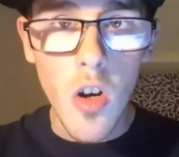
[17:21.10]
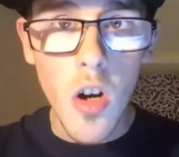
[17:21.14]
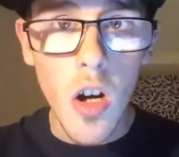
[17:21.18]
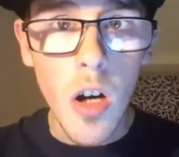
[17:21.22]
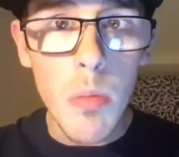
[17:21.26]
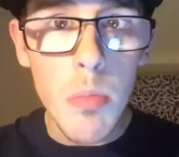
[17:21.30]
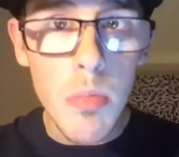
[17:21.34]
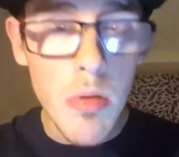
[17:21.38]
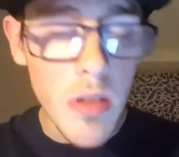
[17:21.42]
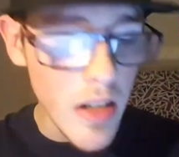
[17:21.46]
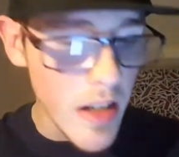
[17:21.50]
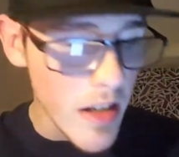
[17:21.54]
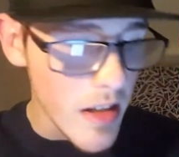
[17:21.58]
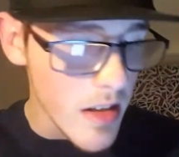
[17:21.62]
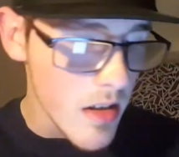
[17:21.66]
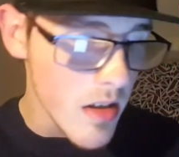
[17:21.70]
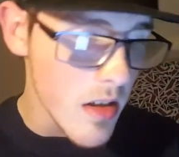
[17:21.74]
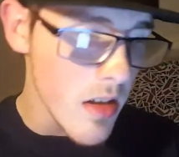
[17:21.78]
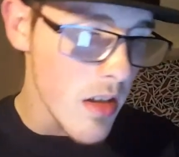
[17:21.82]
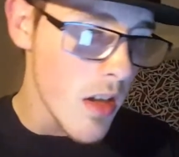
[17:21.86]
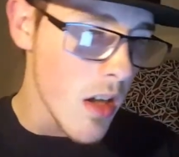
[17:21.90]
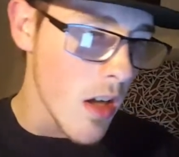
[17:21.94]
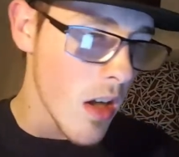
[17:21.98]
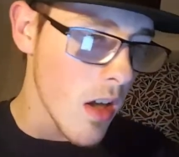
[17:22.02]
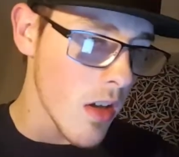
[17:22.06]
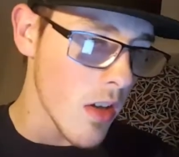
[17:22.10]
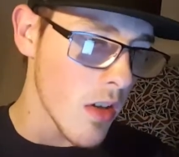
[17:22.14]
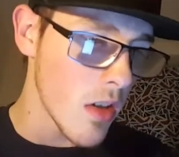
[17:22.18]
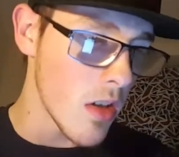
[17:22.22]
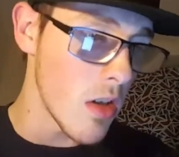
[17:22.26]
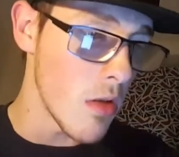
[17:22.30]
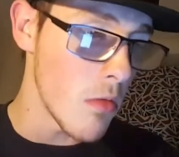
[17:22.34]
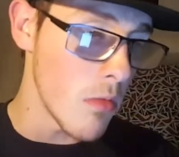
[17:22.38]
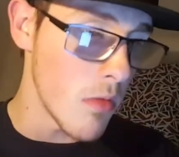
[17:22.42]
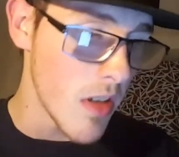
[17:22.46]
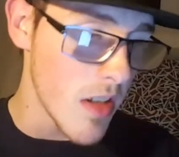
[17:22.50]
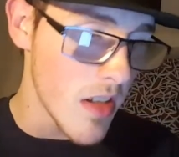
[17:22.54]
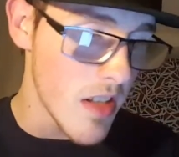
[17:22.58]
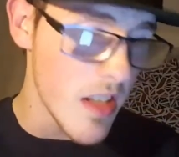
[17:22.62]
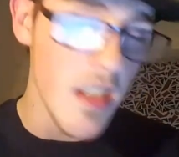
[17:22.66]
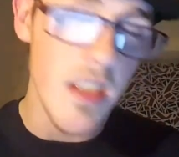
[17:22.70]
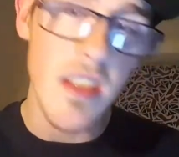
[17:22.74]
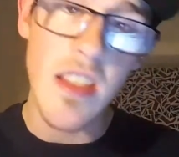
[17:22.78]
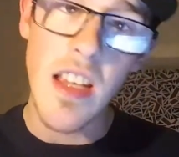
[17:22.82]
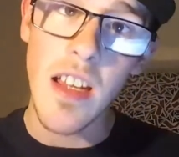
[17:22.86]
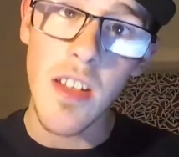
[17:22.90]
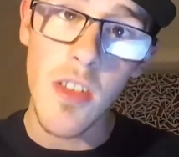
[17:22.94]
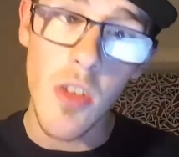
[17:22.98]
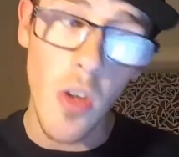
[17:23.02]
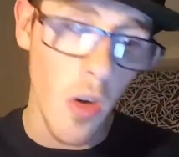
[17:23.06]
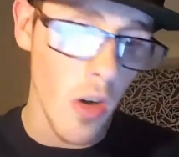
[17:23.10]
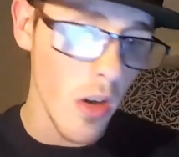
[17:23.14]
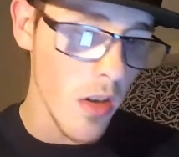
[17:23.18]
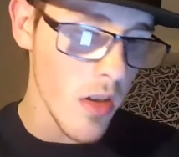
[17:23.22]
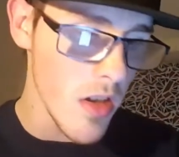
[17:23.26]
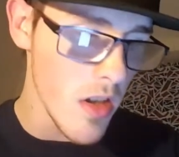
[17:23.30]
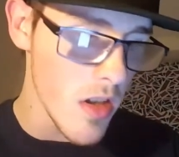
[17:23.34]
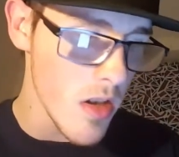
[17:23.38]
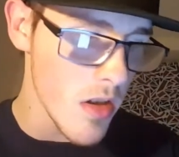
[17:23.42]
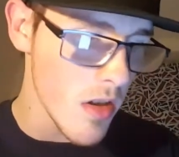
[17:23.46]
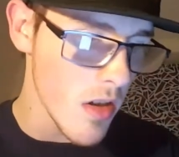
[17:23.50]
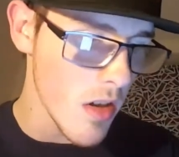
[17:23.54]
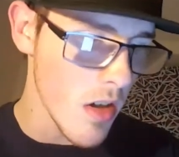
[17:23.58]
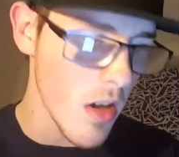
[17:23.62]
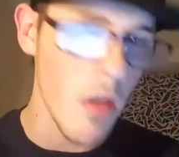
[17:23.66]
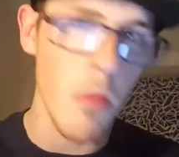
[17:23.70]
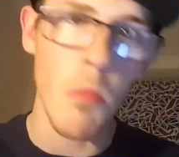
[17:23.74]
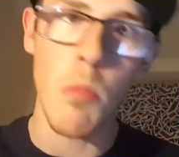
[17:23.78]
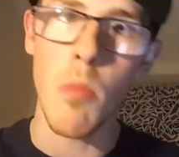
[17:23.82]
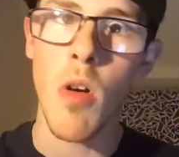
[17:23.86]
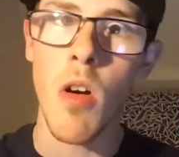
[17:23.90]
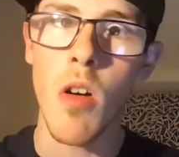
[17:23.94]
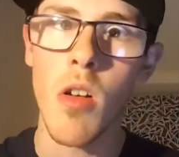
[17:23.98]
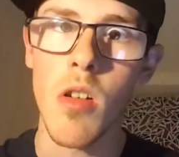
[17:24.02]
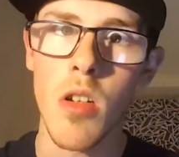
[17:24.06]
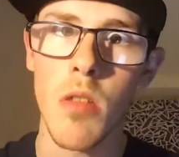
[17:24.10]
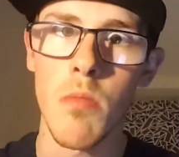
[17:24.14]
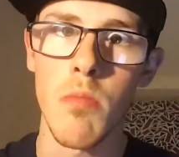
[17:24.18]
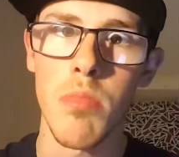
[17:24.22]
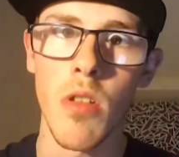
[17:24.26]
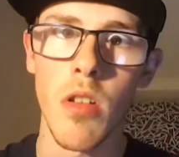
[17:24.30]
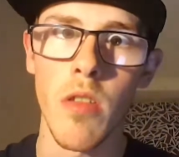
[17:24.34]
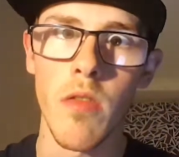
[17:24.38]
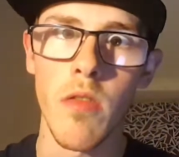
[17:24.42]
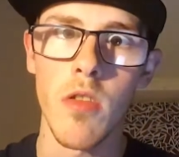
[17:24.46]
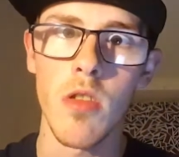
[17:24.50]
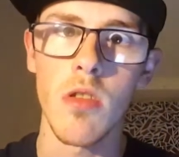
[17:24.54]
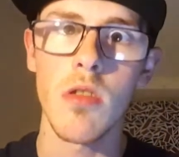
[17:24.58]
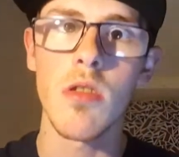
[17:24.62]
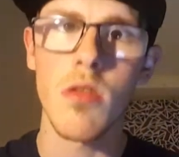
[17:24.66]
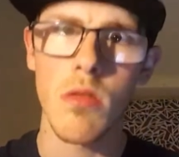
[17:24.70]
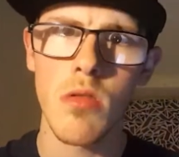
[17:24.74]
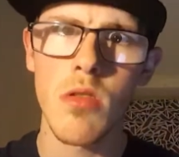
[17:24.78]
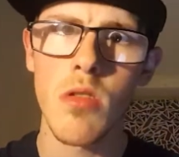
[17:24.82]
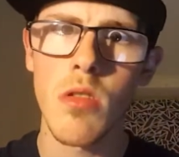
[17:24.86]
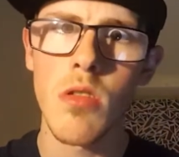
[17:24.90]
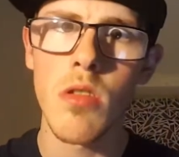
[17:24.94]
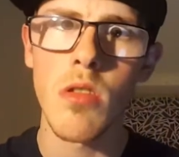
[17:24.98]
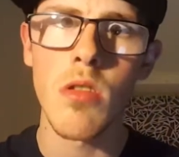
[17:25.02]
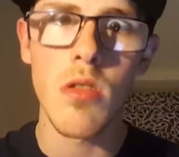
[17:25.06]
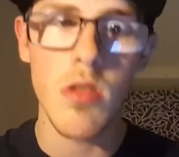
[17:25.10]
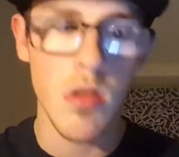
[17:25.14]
Incorporated, Unity Technologies, Warner Brothers,